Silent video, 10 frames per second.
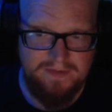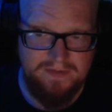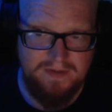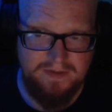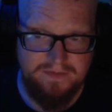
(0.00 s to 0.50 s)

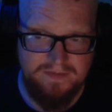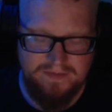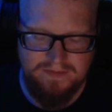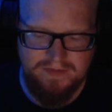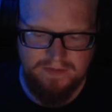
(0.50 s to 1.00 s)
Don't
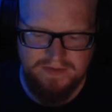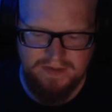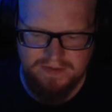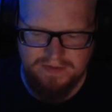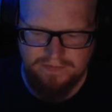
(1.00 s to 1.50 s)
don't
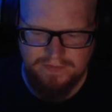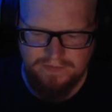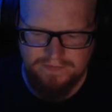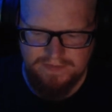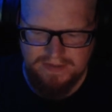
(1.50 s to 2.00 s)
suck yourself
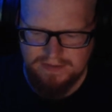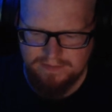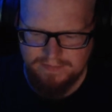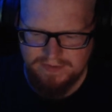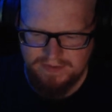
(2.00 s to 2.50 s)
off. Like,
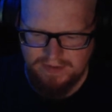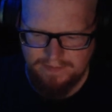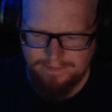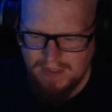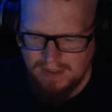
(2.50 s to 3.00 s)
but you
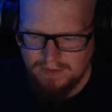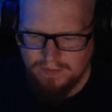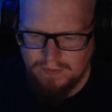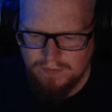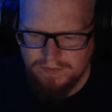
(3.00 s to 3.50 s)
know,
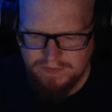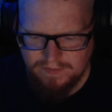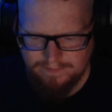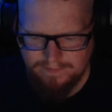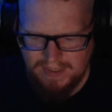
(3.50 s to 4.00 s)

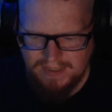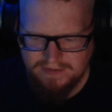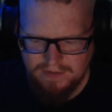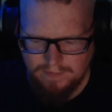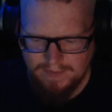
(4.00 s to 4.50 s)
awesome Ace
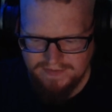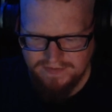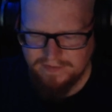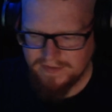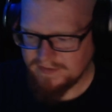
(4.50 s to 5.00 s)
Combat
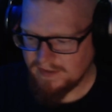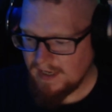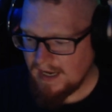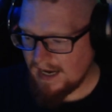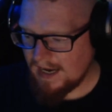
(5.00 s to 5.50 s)
series,
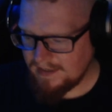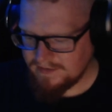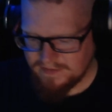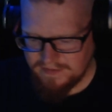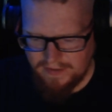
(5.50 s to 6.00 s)

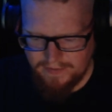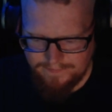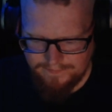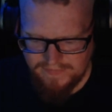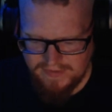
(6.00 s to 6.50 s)
and you know
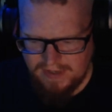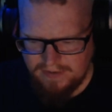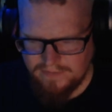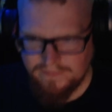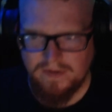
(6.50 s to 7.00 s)
they're
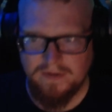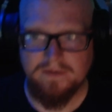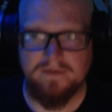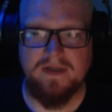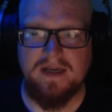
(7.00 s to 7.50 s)
not wrong.
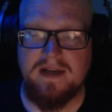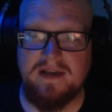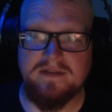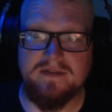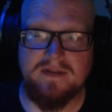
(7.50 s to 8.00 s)
It
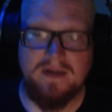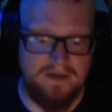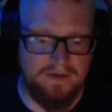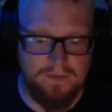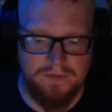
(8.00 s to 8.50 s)
is an
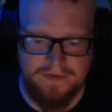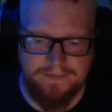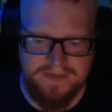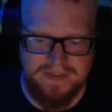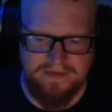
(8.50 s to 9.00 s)

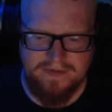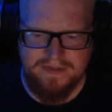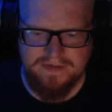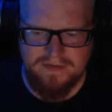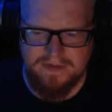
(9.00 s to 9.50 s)
awesome series.